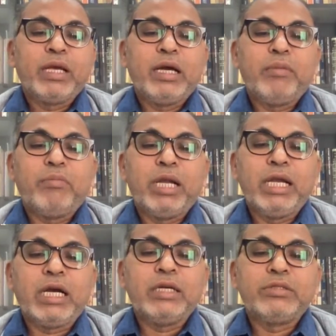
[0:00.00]

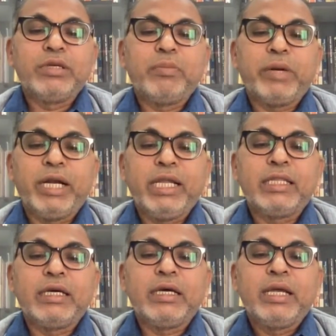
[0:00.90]
Mallikarjuna
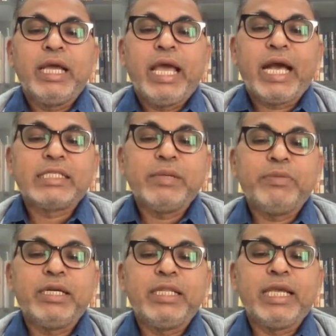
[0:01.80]
Pandita accepted